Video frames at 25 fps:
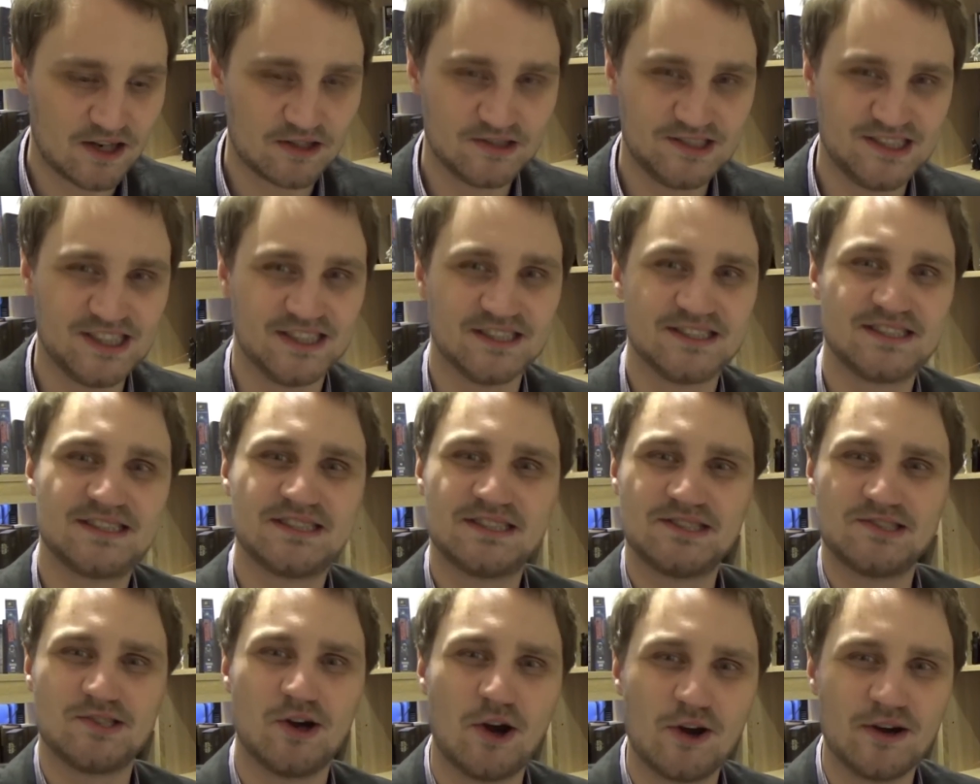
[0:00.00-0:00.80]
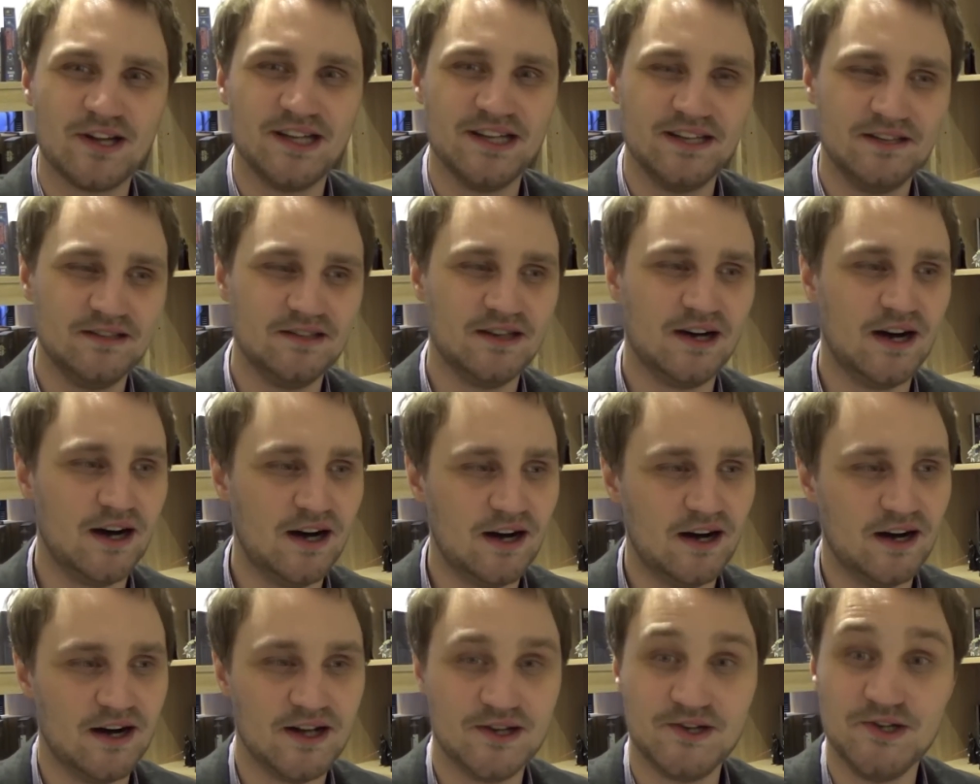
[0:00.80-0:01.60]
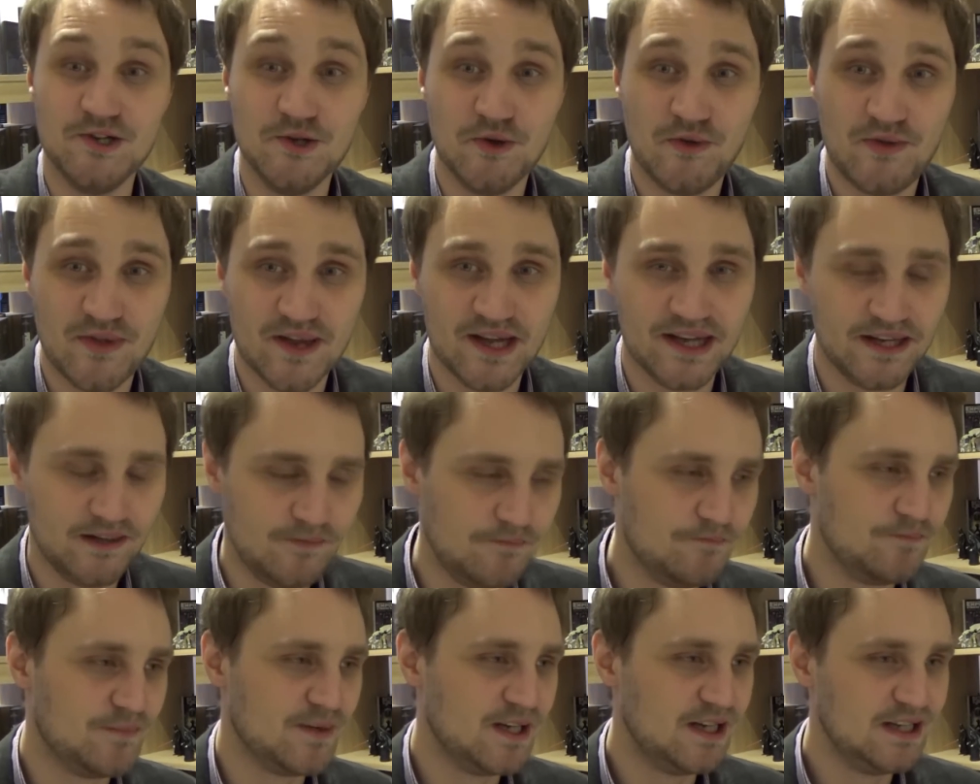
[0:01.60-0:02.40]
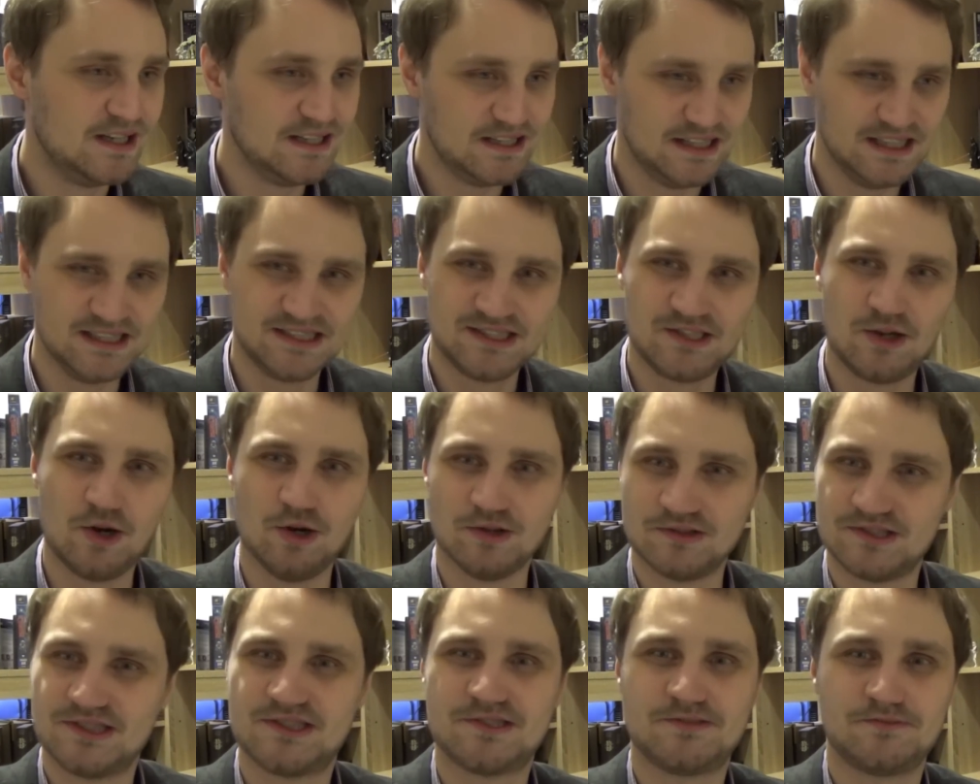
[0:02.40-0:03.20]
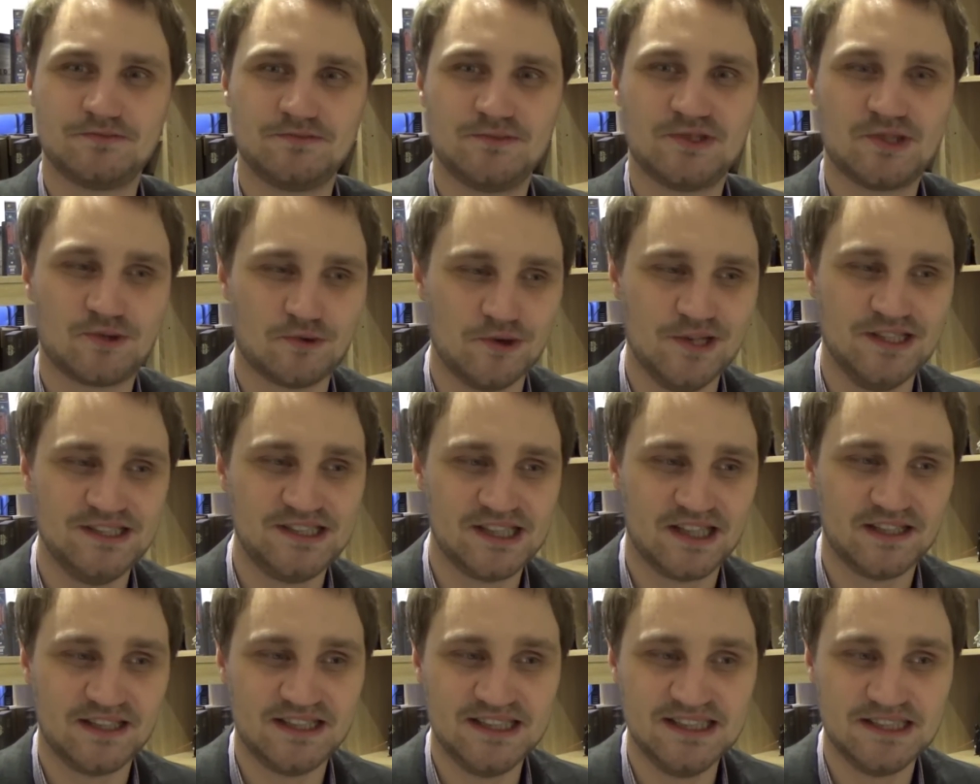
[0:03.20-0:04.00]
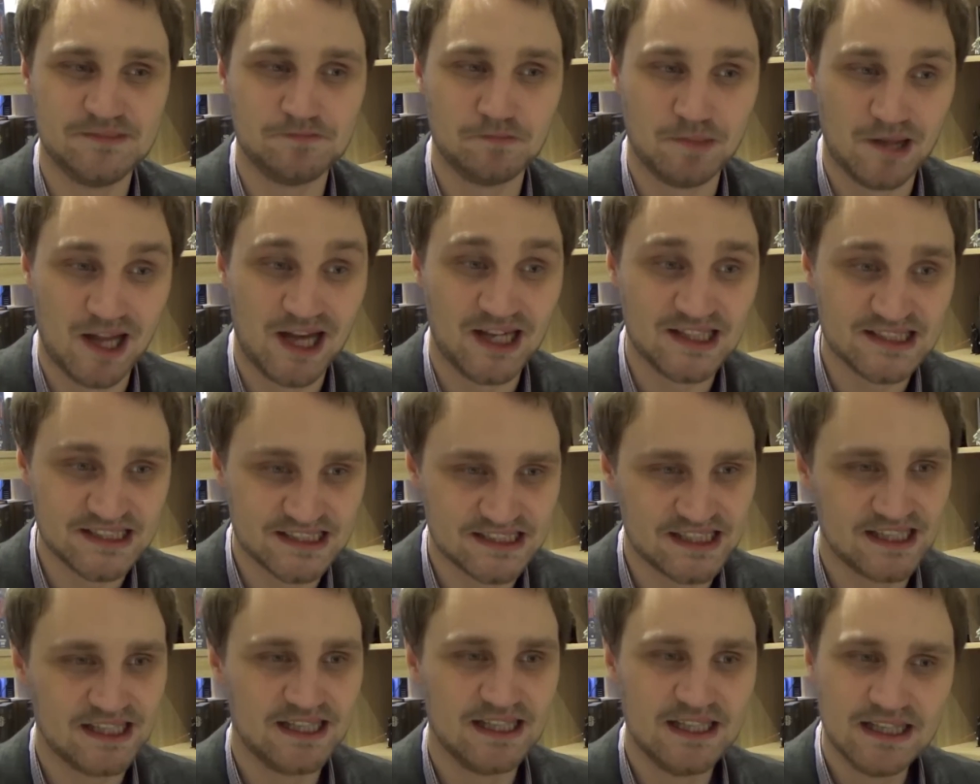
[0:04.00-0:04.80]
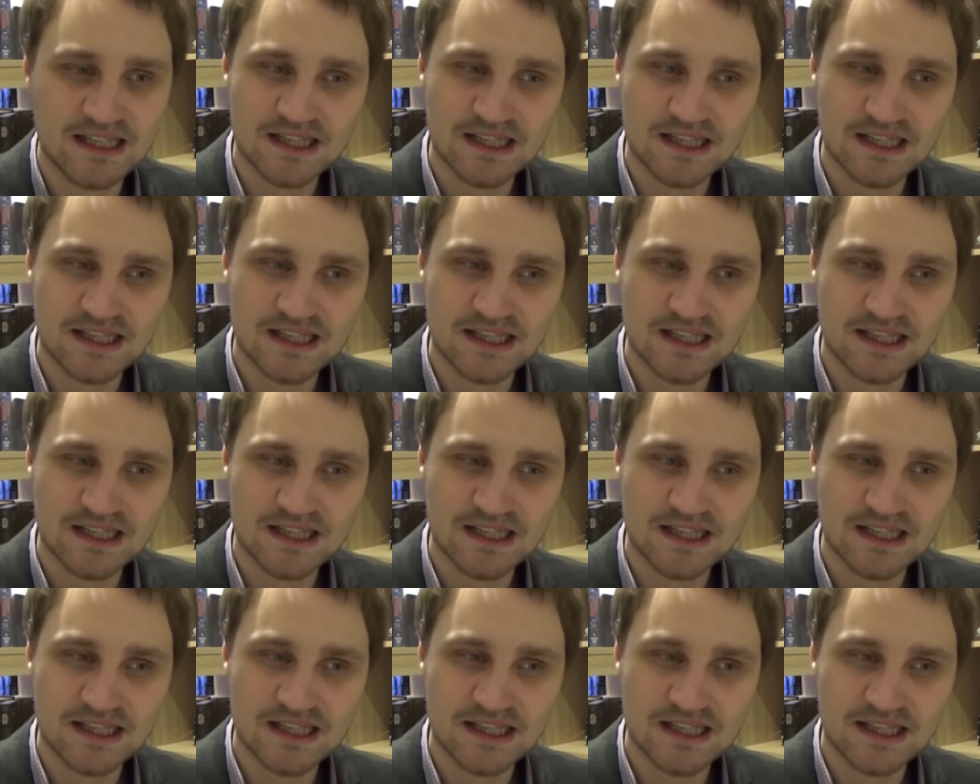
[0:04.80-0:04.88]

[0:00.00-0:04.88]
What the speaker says: just starting a new thing. It's called Screen Junkies Plus.